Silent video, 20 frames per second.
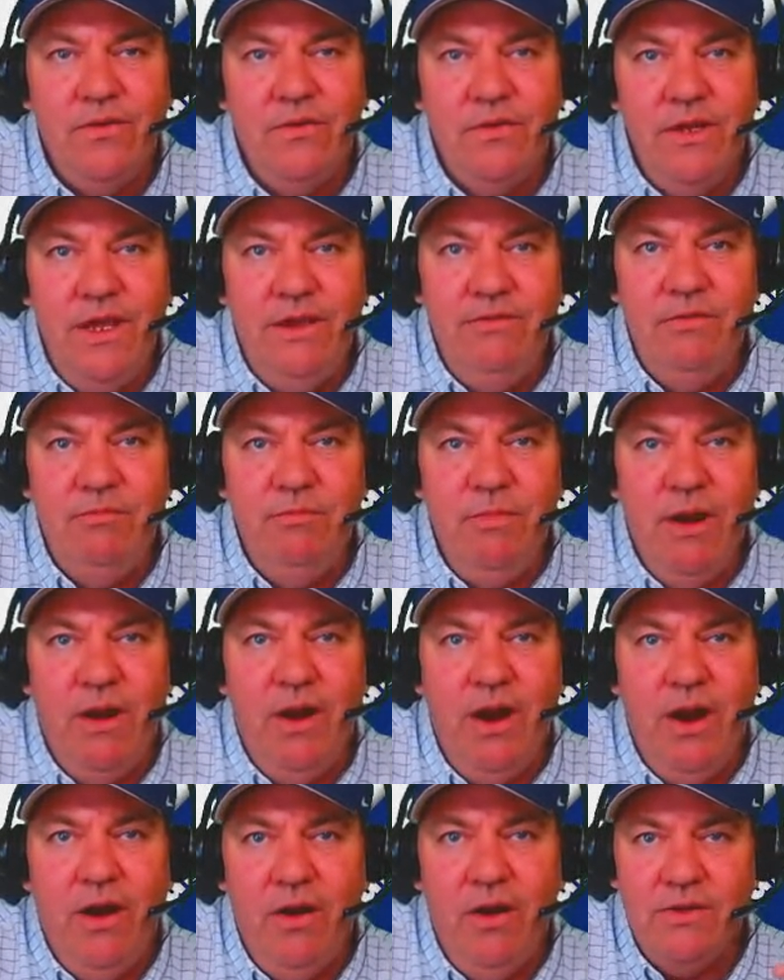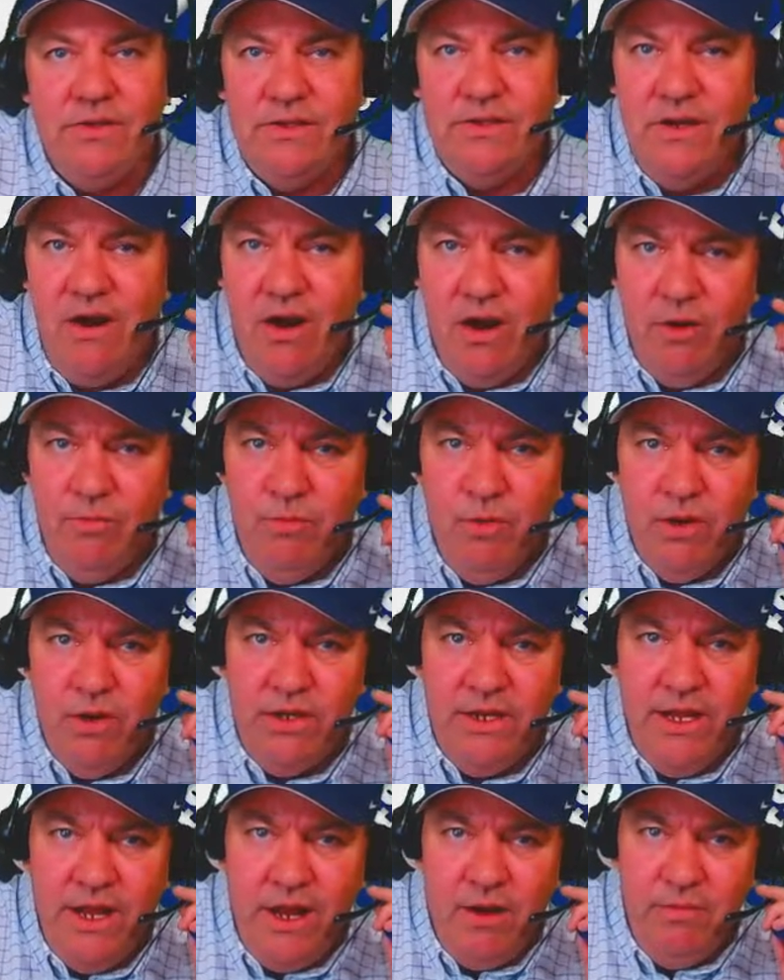Even Mary Hart's cardboard
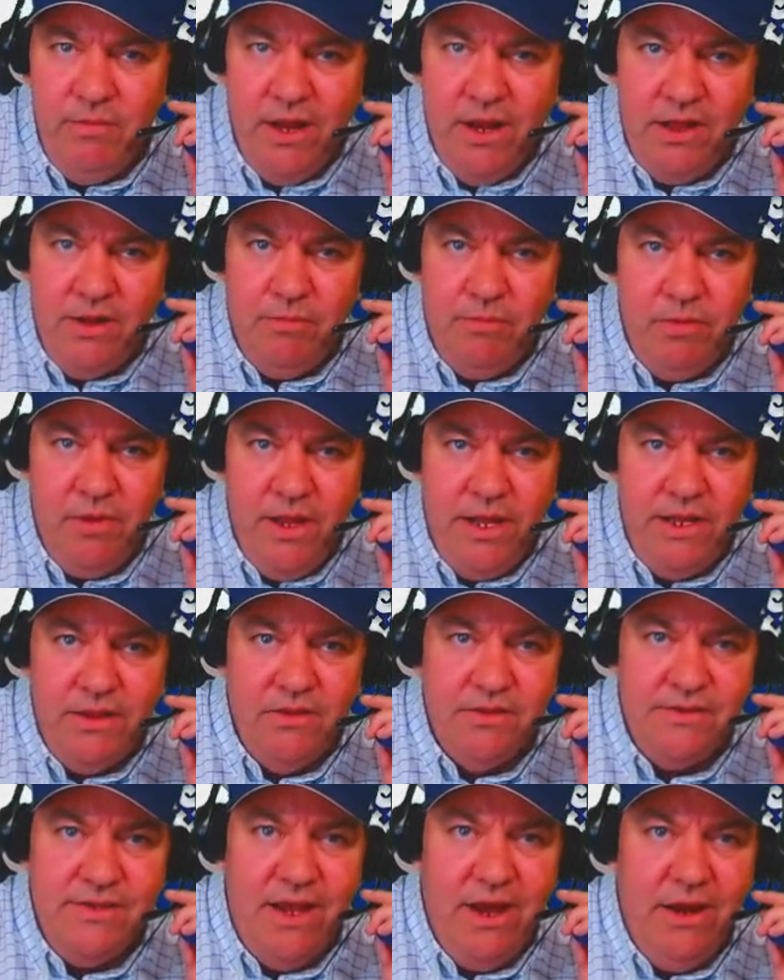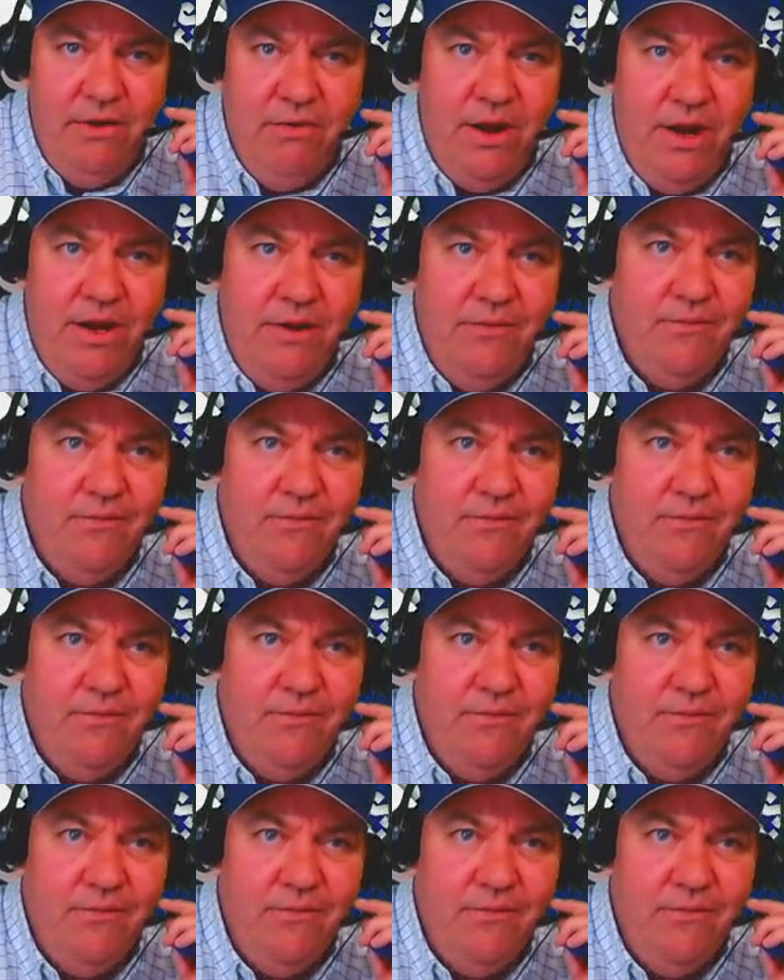cutout behind the plate looks angry.